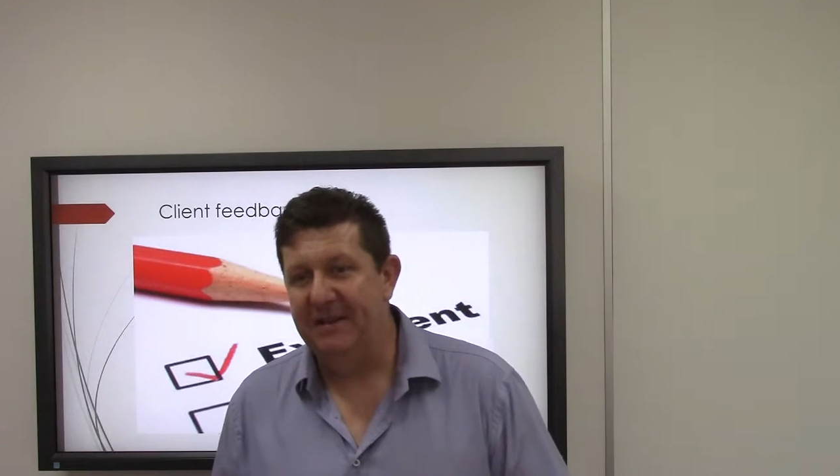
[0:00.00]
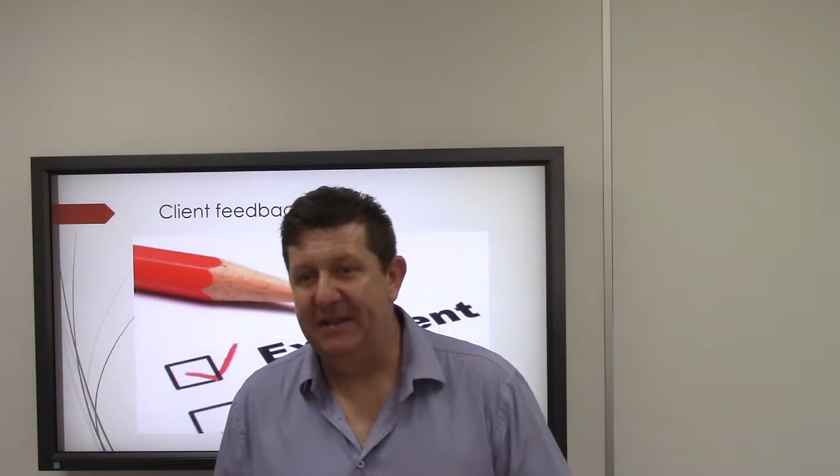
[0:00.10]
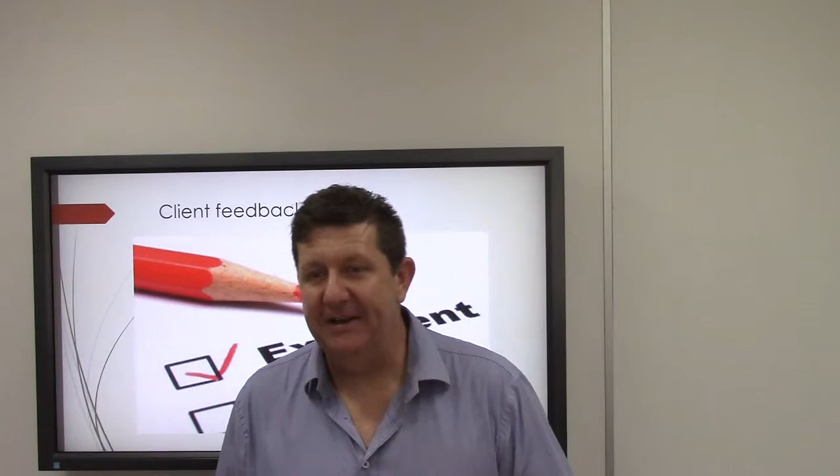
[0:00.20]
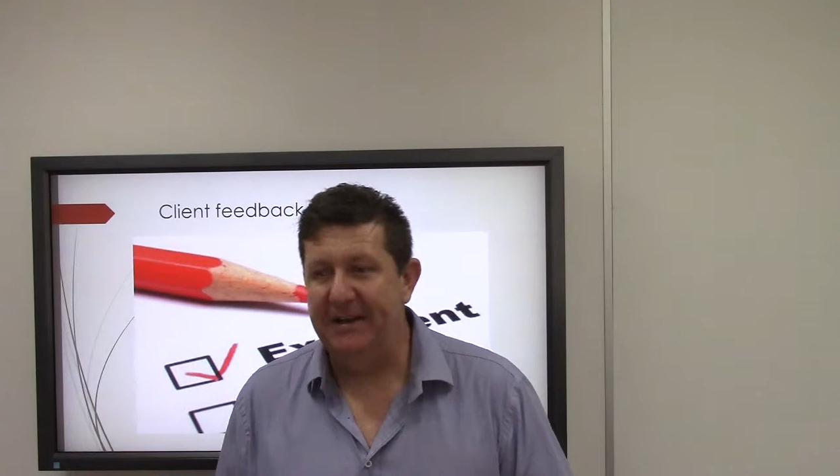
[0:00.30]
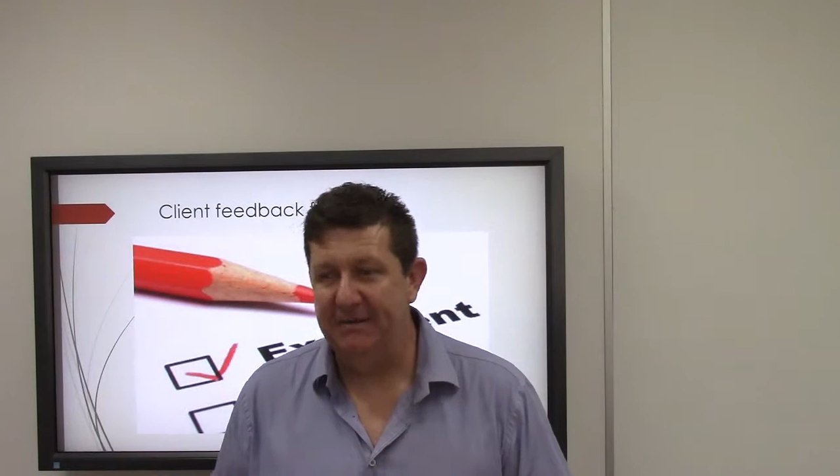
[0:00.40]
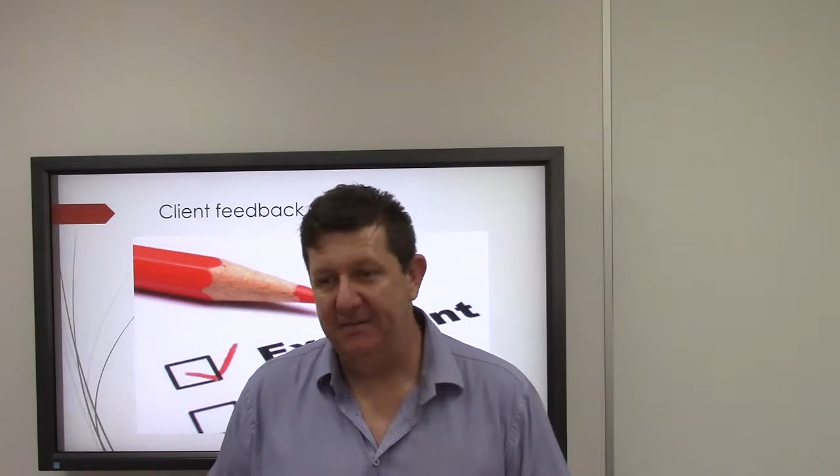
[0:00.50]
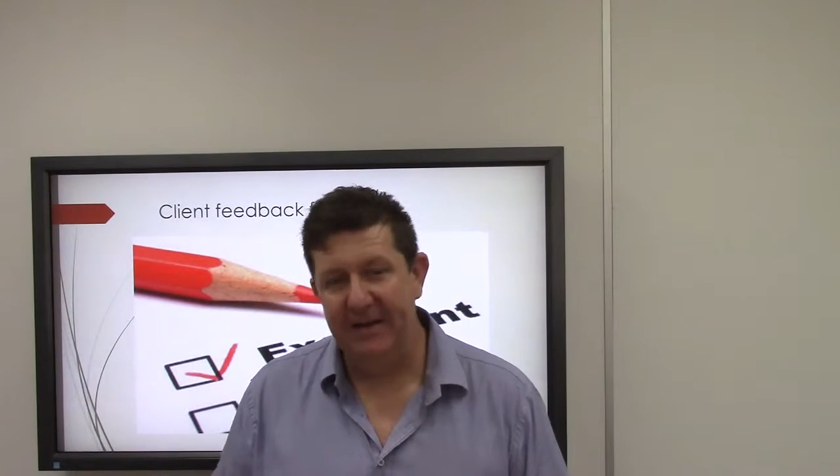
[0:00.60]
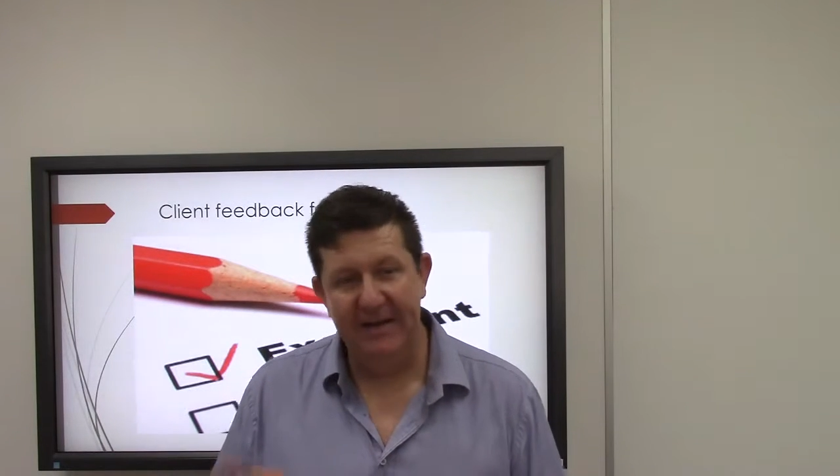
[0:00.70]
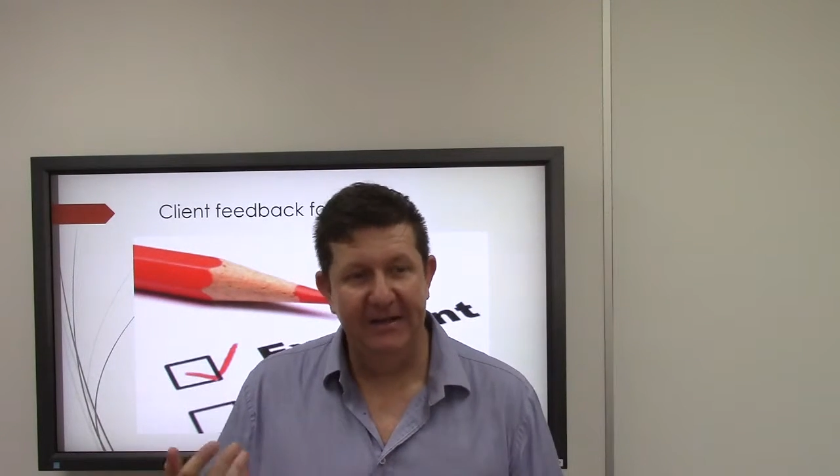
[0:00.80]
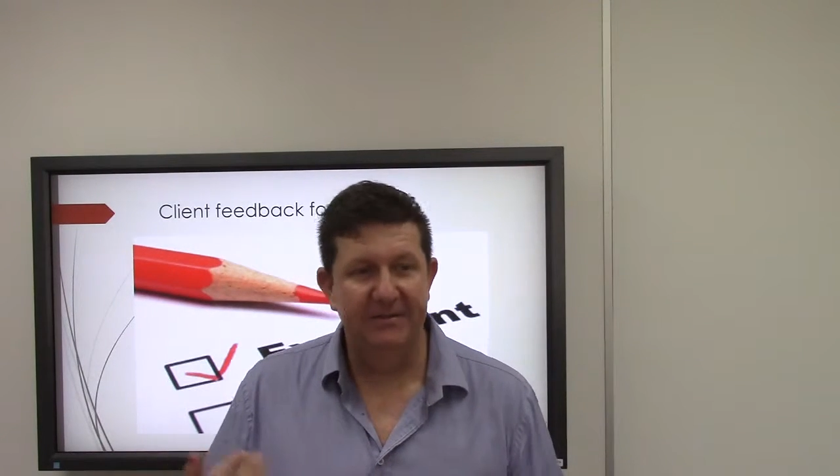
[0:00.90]
The idea of
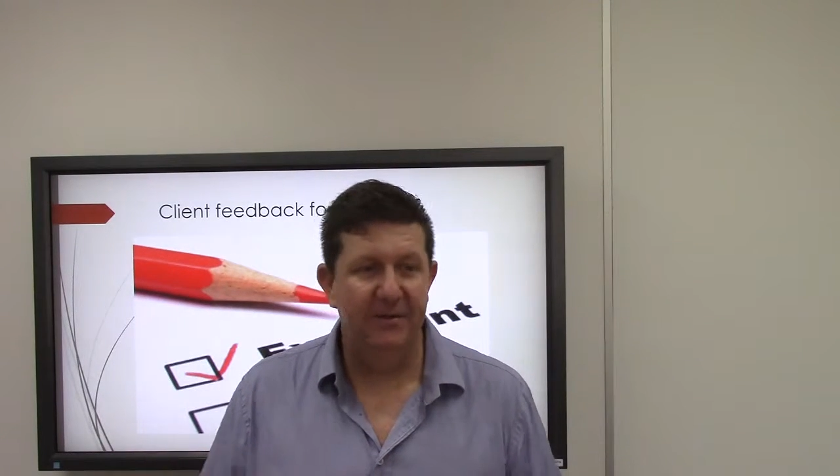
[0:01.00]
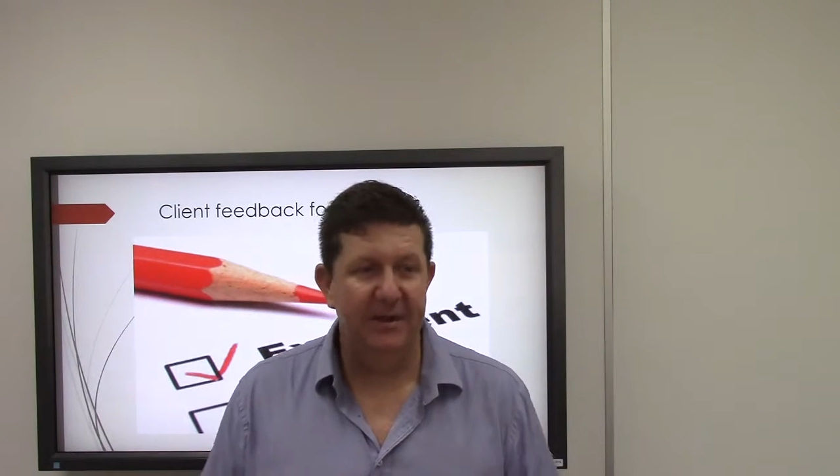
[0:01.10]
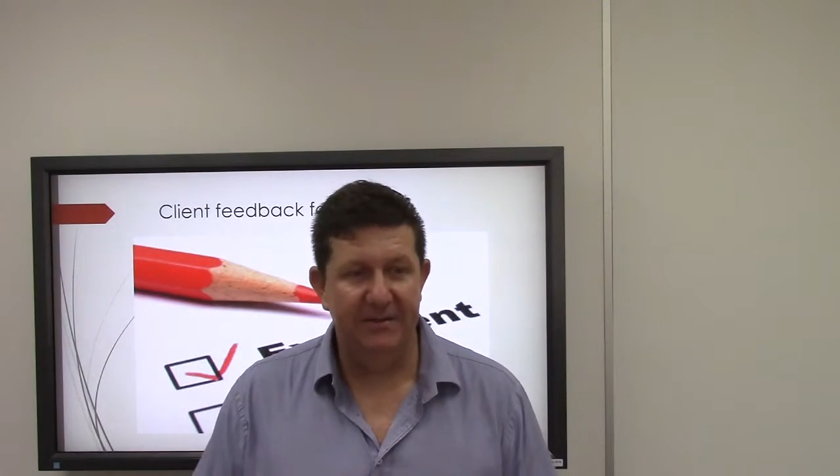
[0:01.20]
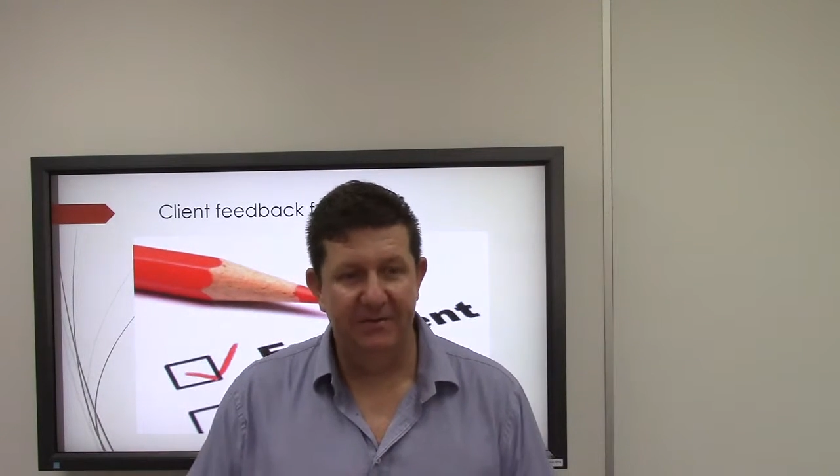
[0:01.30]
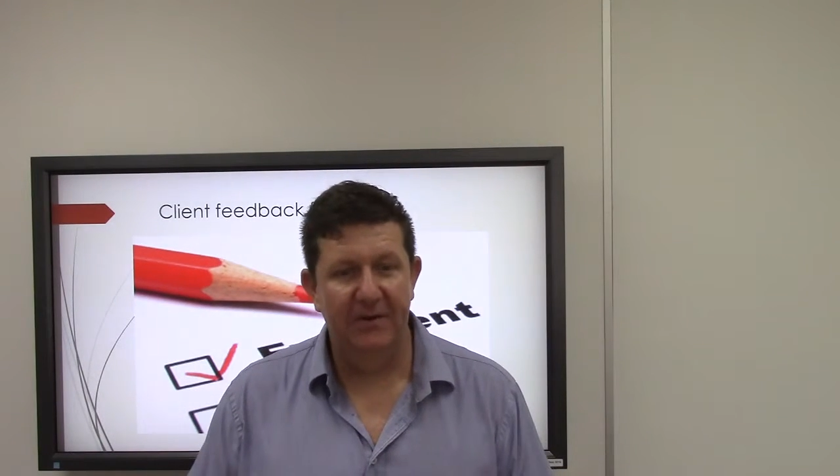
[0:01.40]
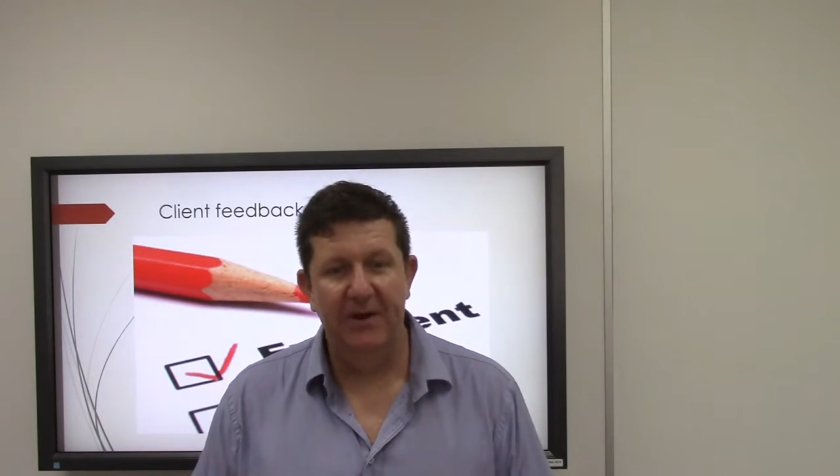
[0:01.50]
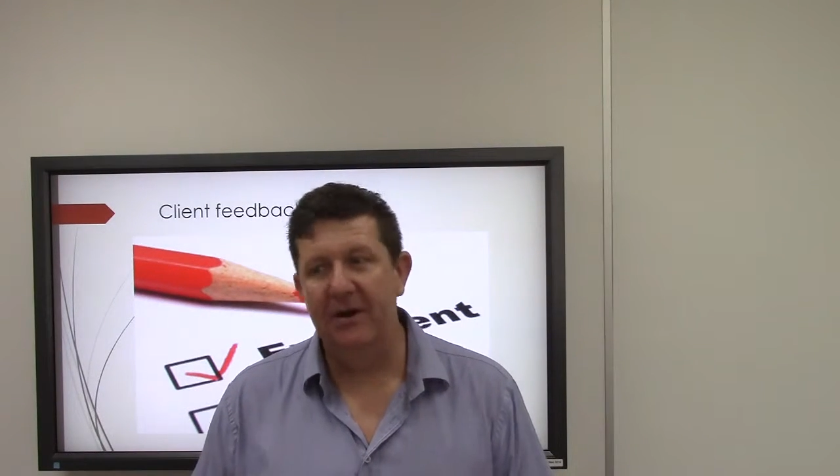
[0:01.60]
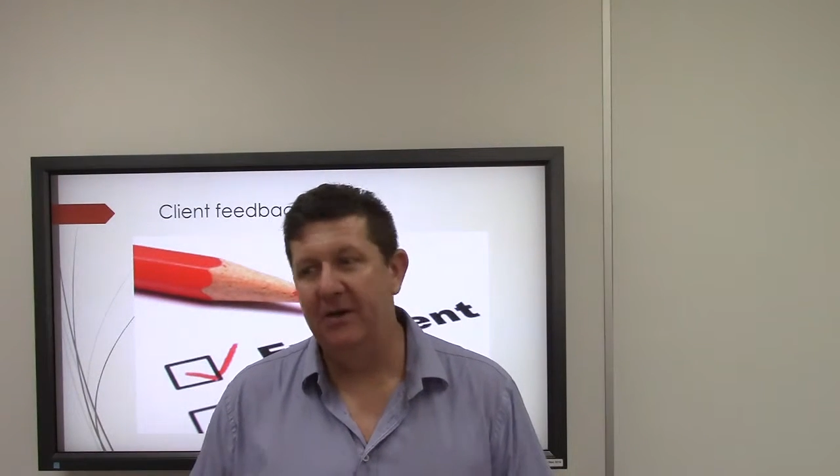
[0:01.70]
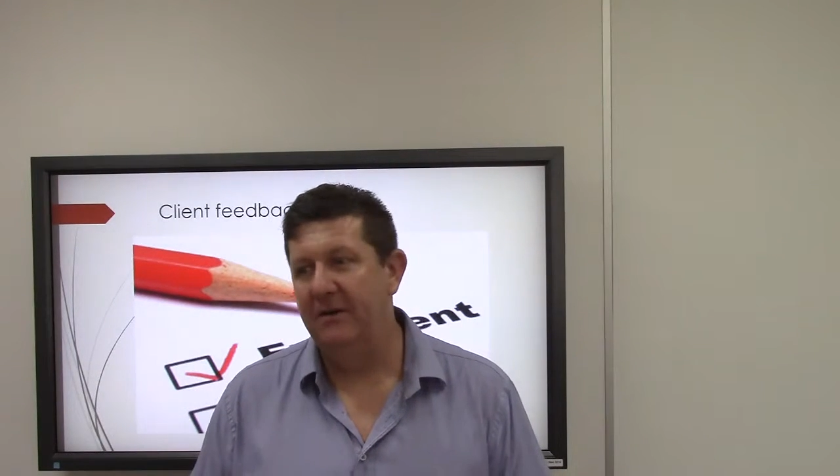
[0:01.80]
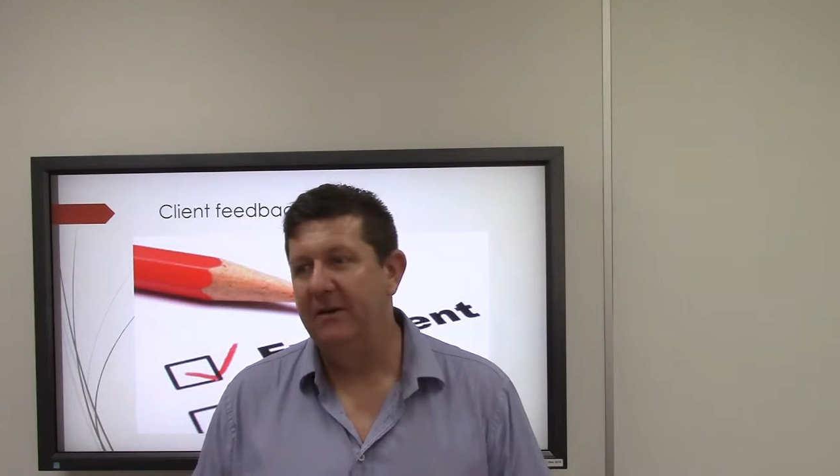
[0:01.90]
that is for us, for
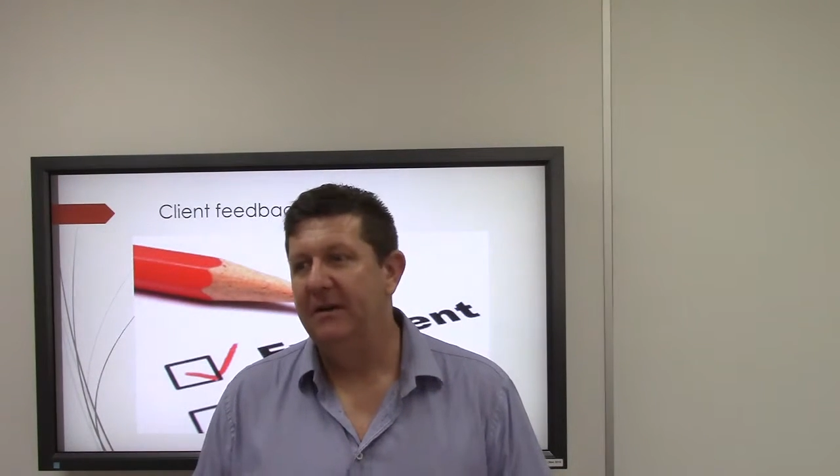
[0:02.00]
our